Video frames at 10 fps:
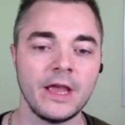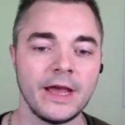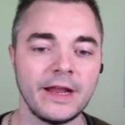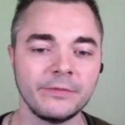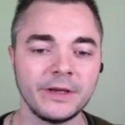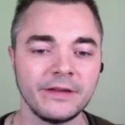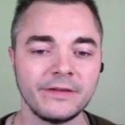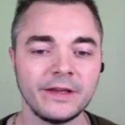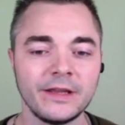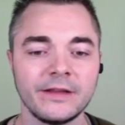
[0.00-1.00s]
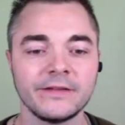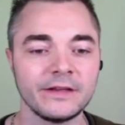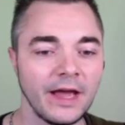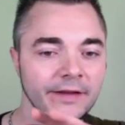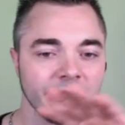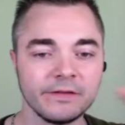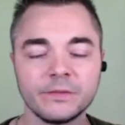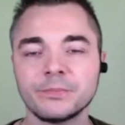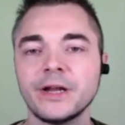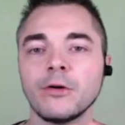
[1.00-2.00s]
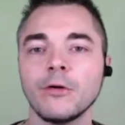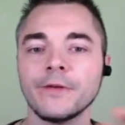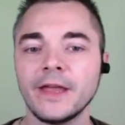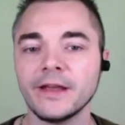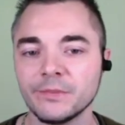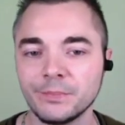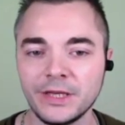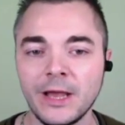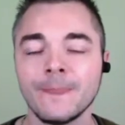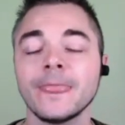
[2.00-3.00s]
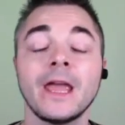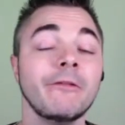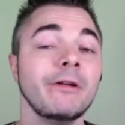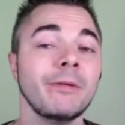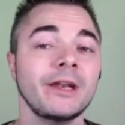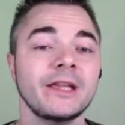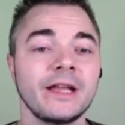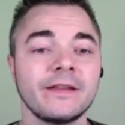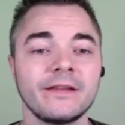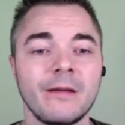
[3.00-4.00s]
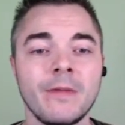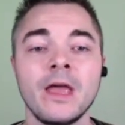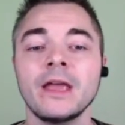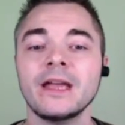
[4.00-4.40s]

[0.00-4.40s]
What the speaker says: And as we can see here, there's a nice spread of XP. Everybody gets some.